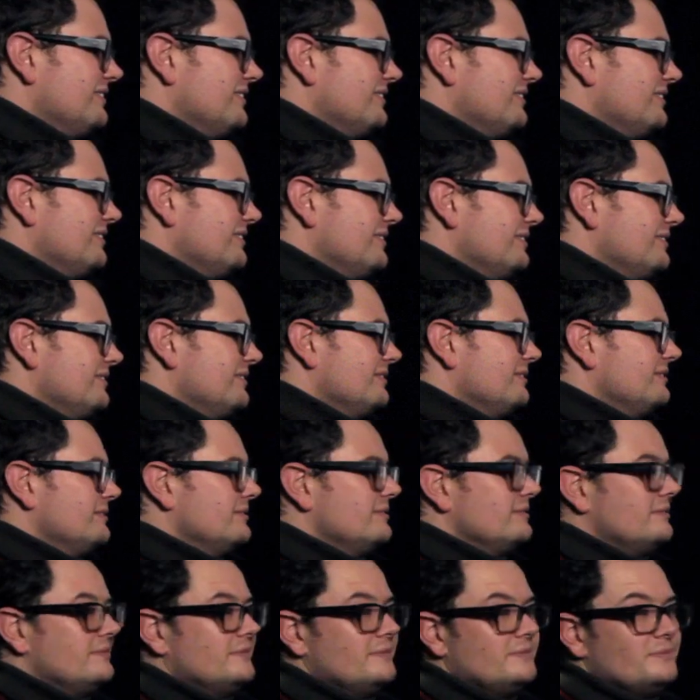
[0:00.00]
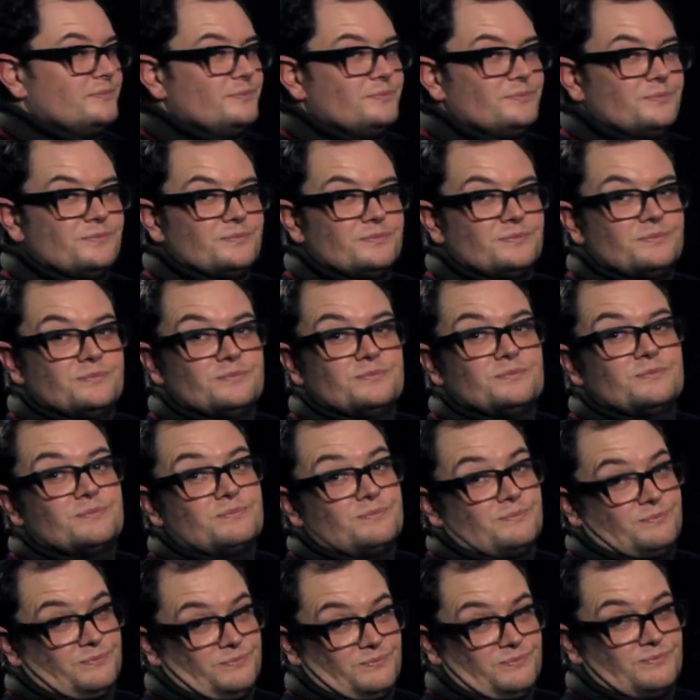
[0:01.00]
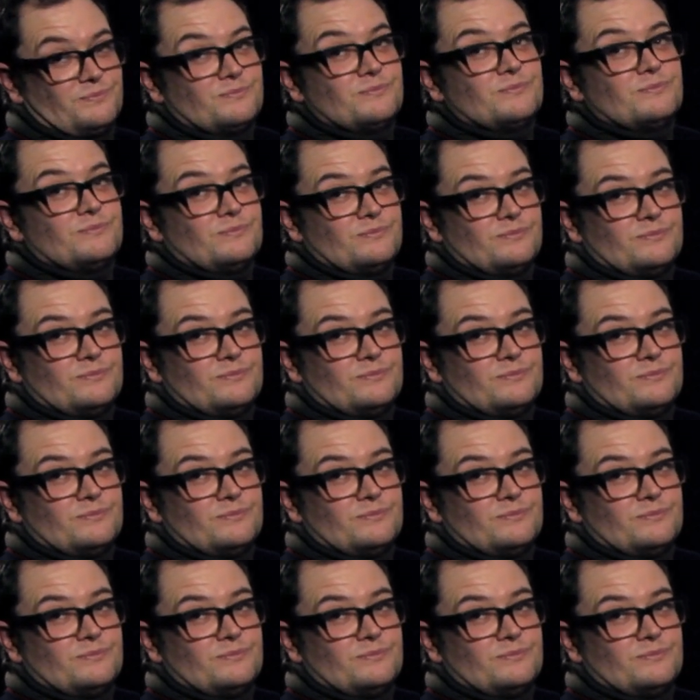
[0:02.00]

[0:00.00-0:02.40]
This person isn't speaking.